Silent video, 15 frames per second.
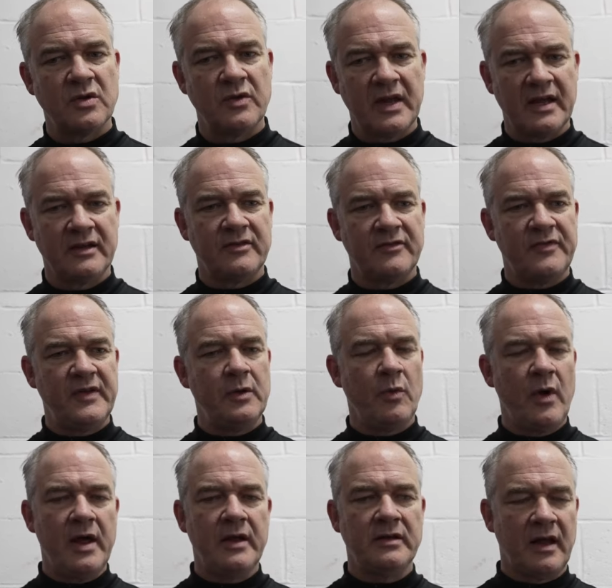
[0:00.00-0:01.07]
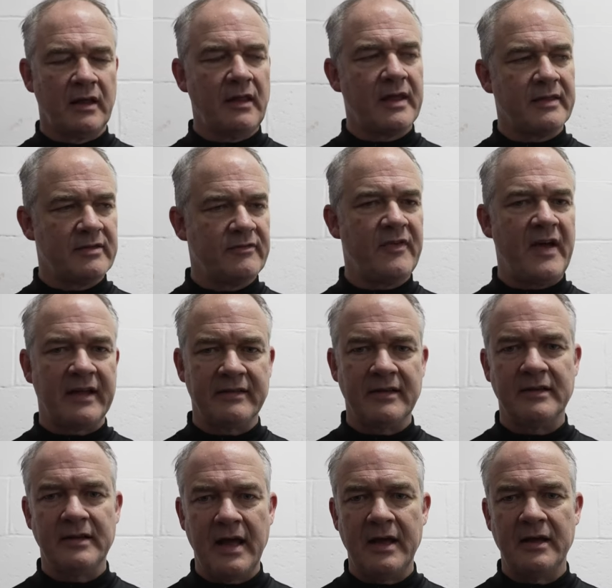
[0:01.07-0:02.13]
so they got their feet wet. And I like the fact
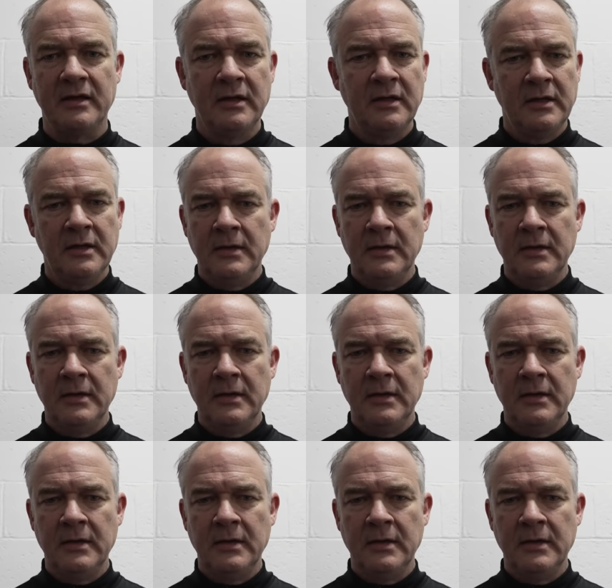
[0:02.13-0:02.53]
that.